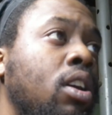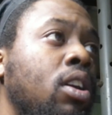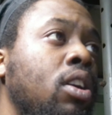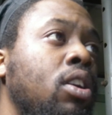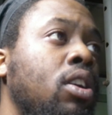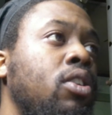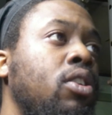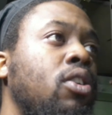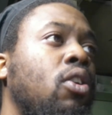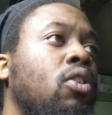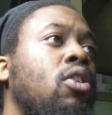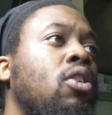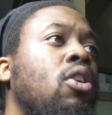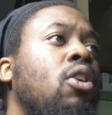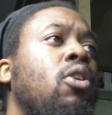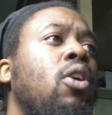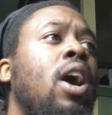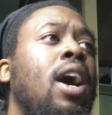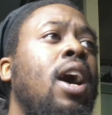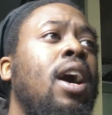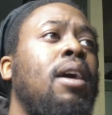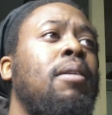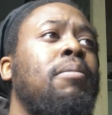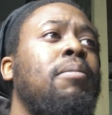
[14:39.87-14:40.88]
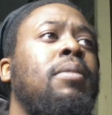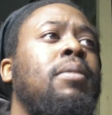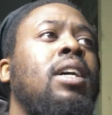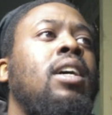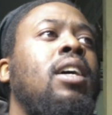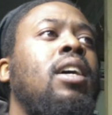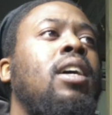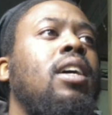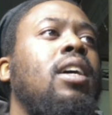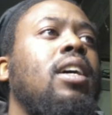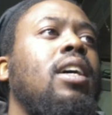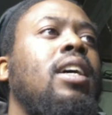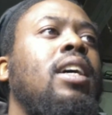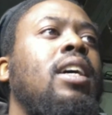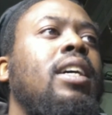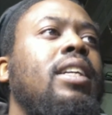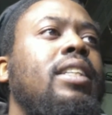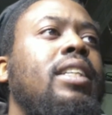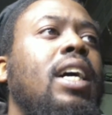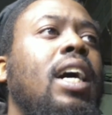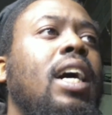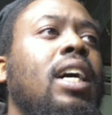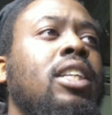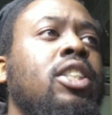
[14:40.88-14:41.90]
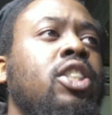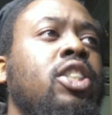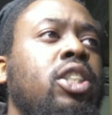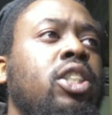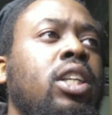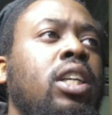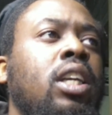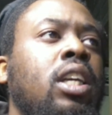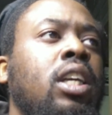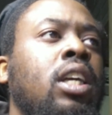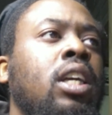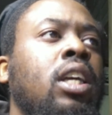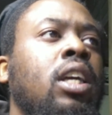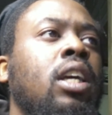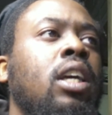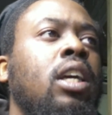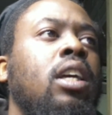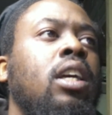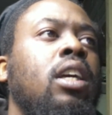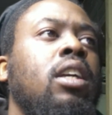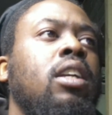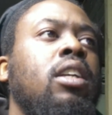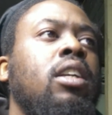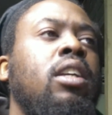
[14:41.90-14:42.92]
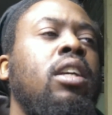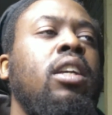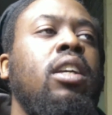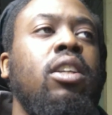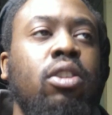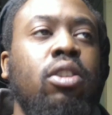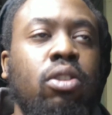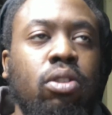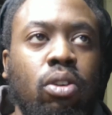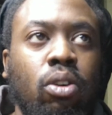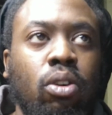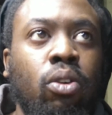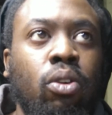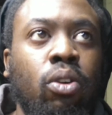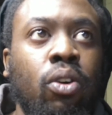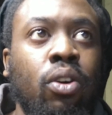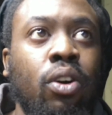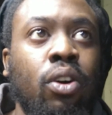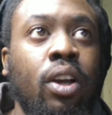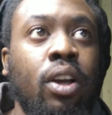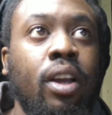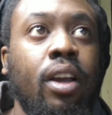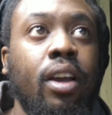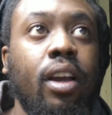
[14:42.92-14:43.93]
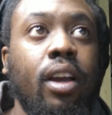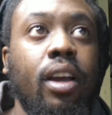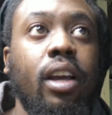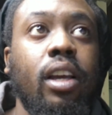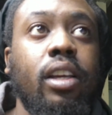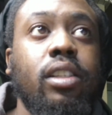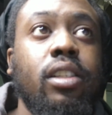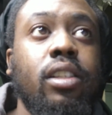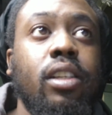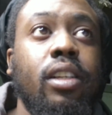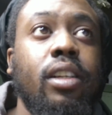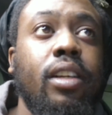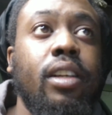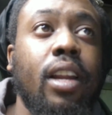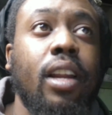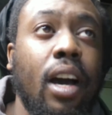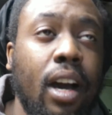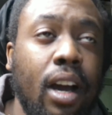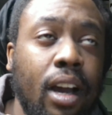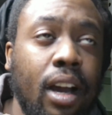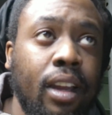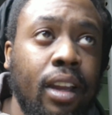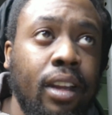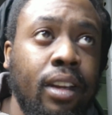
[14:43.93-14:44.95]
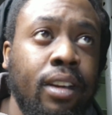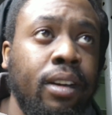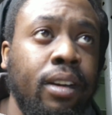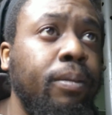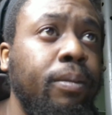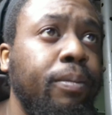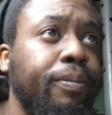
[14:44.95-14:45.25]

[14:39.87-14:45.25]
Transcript: Yahama Kadashi Kiku is a 9.